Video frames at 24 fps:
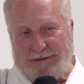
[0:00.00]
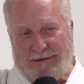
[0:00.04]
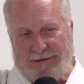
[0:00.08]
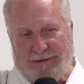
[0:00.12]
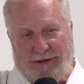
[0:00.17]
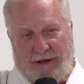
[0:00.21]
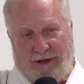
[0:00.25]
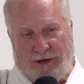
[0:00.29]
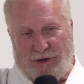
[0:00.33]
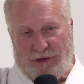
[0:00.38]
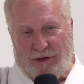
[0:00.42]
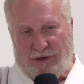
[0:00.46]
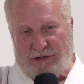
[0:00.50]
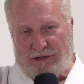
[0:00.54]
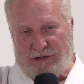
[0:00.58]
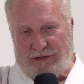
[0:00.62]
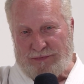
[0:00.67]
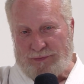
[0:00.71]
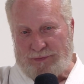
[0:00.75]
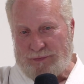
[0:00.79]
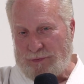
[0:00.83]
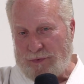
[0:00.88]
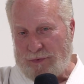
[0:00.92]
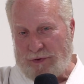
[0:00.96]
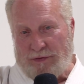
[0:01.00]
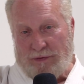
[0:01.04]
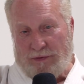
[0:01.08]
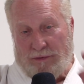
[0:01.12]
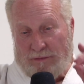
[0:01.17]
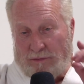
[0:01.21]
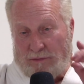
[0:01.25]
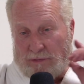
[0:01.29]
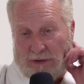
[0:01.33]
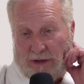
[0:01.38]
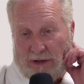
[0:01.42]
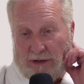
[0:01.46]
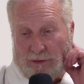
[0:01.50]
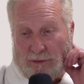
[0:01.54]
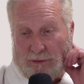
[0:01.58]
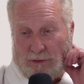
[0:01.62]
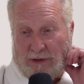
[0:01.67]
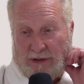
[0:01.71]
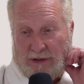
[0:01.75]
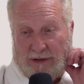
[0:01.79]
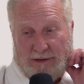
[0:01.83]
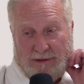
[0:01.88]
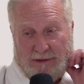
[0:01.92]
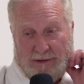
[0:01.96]
dinners with
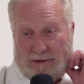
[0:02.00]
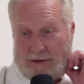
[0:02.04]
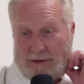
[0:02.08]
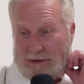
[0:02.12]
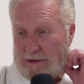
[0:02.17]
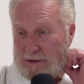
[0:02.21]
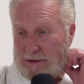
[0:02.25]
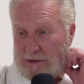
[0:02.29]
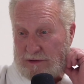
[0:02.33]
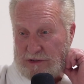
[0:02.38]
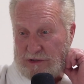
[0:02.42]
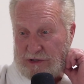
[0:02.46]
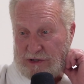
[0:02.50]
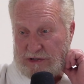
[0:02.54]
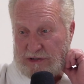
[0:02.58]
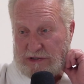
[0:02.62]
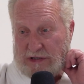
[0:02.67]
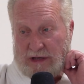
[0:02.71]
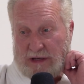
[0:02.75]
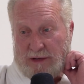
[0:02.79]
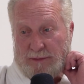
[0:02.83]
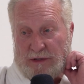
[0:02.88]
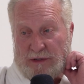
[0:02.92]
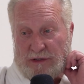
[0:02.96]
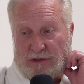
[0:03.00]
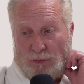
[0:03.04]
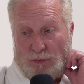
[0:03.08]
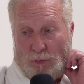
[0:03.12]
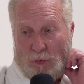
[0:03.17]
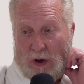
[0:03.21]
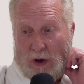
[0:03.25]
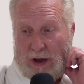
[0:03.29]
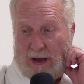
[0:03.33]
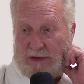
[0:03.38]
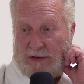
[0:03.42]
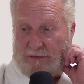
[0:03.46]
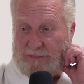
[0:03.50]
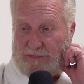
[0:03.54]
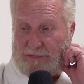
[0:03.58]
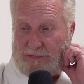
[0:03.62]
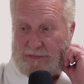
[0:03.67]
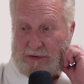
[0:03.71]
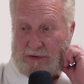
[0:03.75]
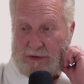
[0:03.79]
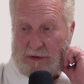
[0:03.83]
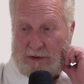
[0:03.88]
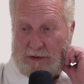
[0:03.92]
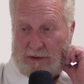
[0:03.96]
literally just him, his
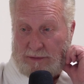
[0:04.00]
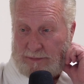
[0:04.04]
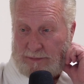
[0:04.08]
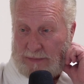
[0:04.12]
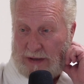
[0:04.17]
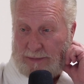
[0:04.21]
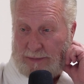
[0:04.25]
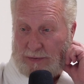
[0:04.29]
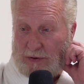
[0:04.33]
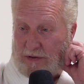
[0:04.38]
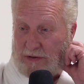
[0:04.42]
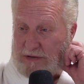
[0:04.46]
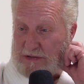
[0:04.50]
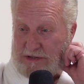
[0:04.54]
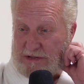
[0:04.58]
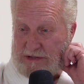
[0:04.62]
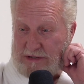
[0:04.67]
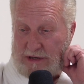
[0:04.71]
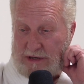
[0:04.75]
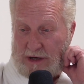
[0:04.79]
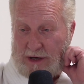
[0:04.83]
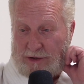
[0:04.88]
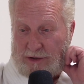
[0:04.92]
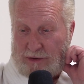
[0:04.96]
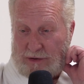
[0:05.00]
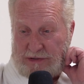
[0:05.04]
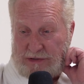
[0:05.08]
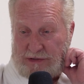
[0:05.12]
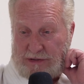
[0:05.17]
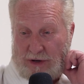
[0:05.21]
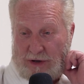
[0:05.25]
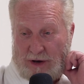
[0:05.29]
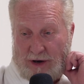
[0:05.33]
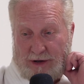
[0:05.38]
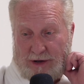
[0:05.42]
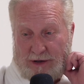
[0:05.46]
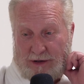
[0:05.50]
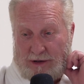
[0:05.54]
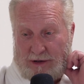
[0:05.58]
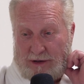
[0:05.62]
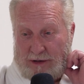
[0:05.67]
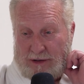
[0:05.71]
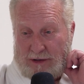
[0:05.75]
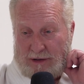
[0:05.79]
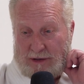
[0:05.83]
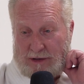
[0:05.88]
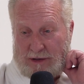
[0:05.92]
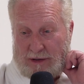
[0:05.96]
wife, maybe his son or his daughter,
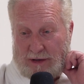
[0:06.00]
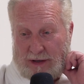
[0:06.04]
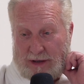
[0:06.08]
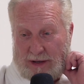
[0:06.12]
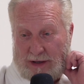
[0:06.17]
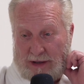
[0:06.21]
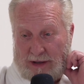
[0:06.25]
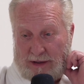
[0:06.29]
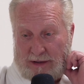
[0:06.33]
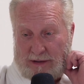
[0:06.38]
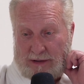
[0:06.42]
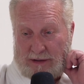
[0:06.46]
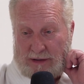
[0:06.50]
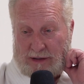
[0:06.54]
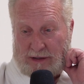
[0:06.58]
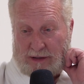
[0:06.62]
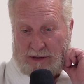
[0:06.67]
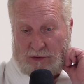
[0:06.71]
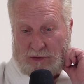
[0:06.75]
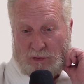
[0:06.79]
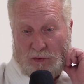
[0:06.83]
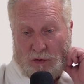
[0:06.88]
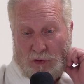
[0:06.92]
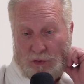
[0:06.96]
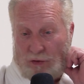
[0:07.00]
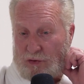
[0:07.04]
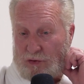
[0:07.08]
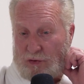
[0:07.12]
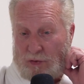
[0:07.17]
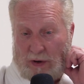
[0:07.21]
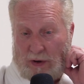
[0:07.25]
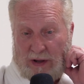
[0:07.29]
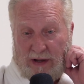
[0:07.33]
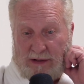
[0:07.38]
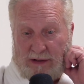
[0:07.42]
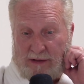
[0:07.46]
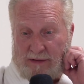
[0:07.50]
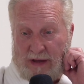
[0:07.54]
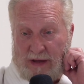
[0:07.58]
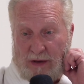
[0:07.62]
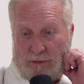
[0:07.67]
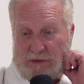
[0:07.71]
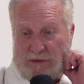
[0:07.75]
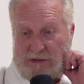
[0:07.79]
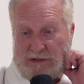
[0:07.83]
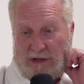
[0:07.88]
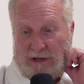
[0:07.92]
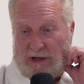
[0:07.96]
and Coral Crane, and
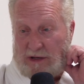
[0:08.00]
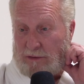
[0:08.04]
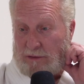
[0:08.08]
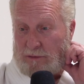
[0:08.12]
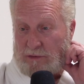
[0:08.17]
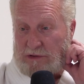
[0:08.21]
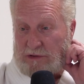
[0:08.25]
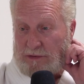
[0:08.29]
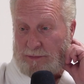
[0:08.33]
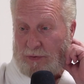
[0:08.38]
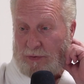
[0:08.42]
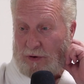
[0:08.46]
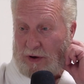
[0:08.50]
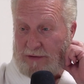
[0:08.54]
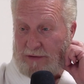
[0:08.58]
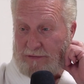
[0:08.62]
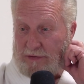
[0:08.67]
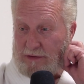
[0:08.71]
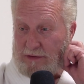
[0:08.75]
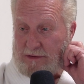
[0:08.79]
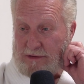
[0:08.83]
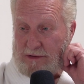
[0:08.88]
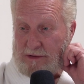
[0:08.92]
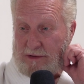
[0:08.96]
that was it. It was a private